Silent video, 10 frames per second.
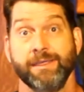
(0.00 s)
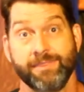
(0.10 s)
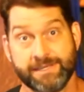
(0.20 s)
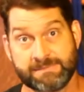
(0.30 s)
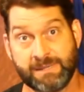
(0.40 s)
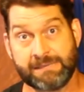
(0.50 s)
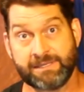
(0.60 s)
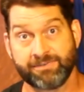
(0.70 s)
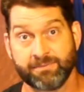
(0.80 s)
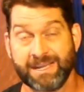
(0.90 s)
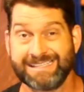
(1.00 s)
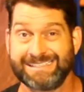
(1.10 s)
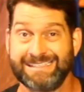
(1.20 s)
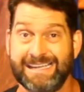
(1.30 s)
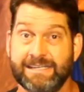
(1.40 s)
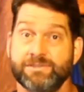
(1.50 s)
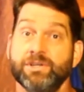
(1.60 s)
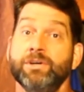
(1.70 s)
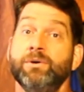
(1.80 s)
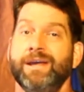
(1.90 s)
This baby from
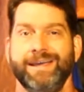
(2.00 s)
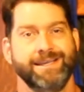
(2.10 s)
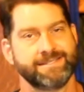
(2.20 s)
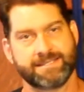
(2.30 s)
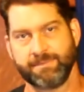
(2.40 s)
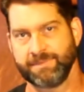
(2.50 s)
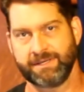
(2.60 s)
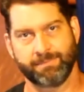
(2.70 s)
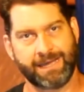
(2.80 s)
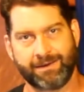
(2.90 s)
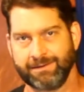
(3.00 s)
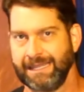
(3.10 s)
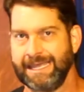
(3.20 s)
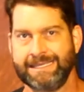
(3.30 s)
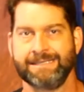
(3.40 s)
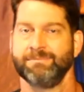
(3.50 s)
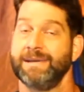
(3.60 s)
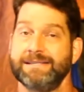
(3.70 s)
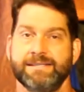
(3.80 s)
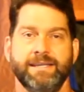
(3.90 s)
1982 and something about like it
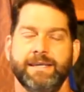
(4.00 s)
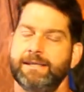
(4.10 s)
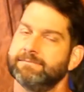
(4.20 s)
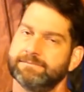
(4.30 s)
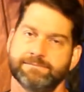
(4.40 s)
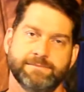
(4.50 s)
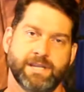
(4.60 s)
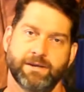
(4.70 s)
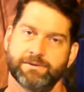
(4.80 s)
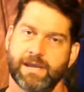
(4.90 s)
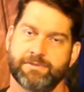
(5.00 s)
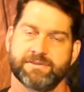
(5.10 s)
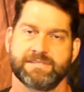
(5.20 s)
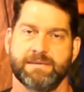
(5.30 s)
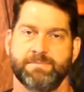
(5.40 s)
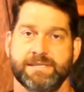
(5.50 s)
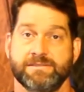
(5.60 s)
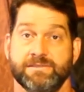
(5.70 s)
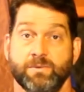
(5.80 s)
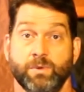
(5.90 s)
made today, no, not the same
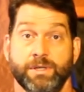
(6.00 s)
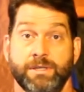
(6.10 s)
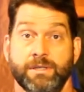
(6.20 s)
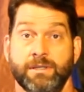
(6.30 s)
pieces of wood.